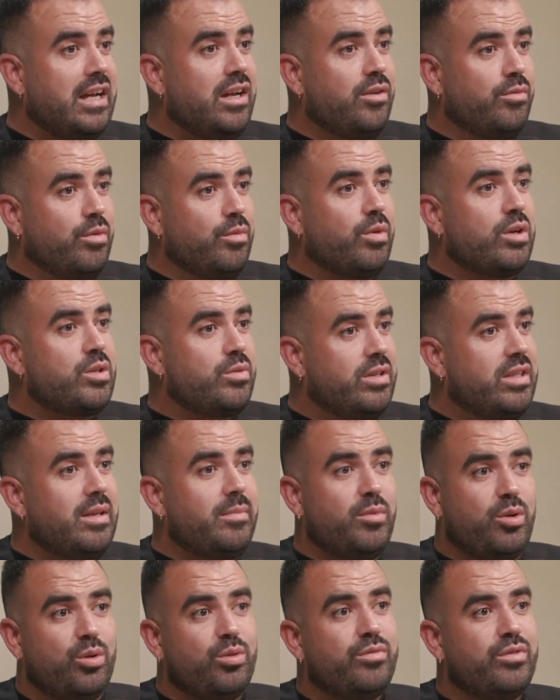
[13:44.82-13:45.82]
yeah. We worked with them
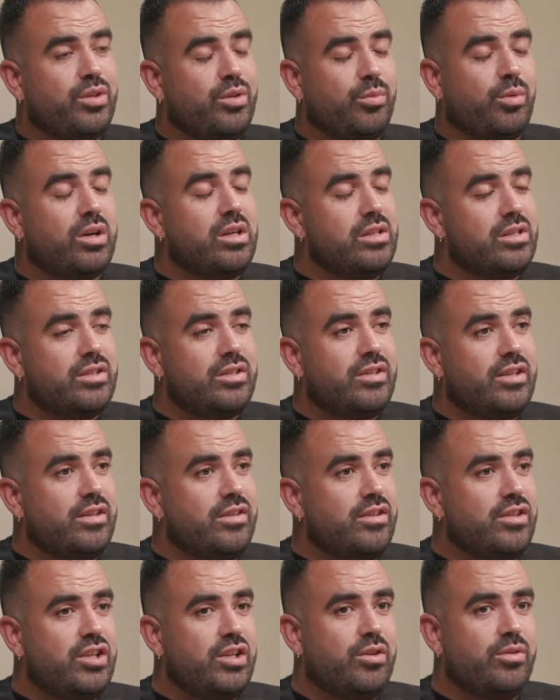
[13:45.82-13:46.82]
all over the world.
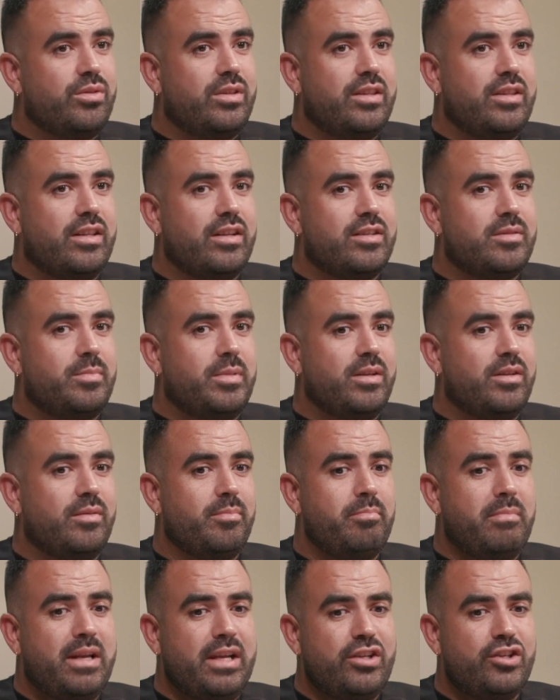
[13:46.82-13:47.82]
There's been
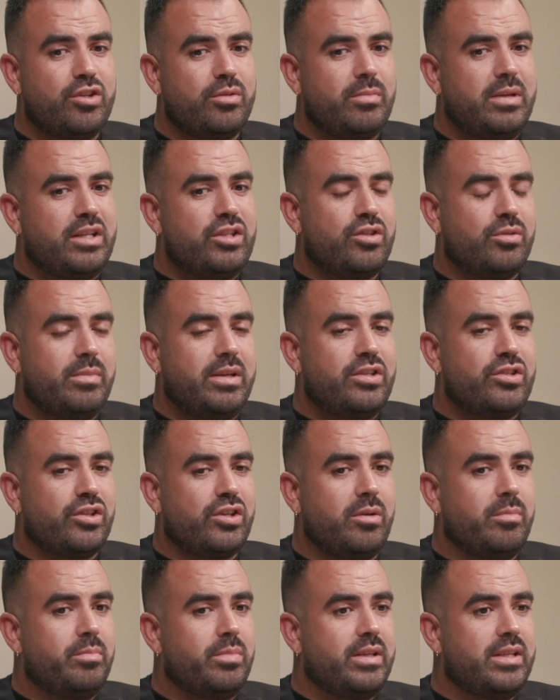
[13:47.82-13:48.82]
major
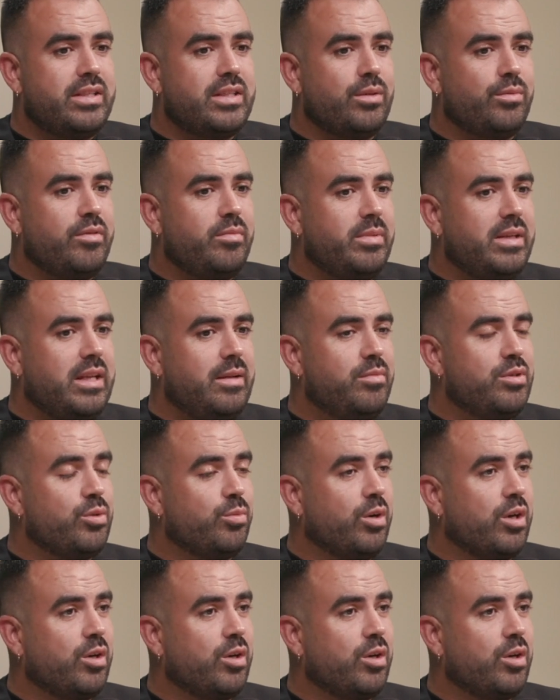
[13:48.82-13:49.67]
companies that we've been able to